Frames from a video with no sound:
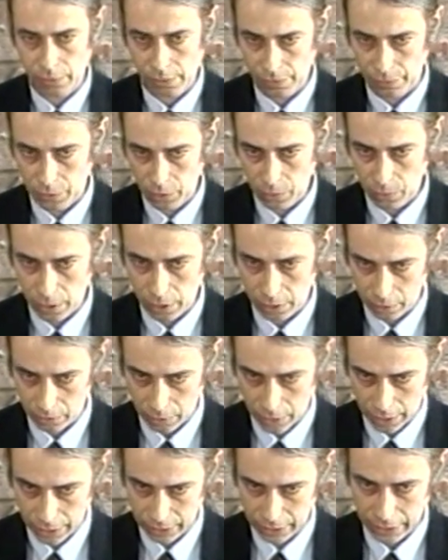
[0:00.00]
a few other
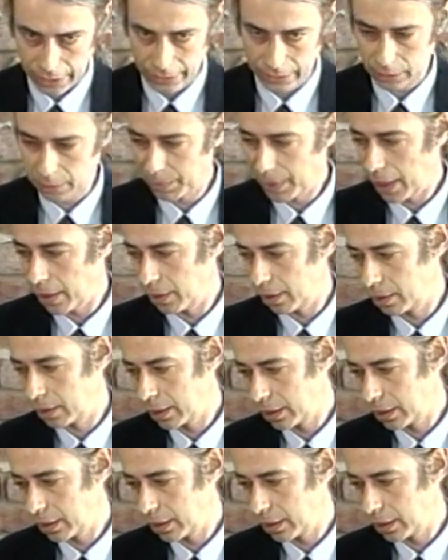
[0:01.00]
odds and ends about it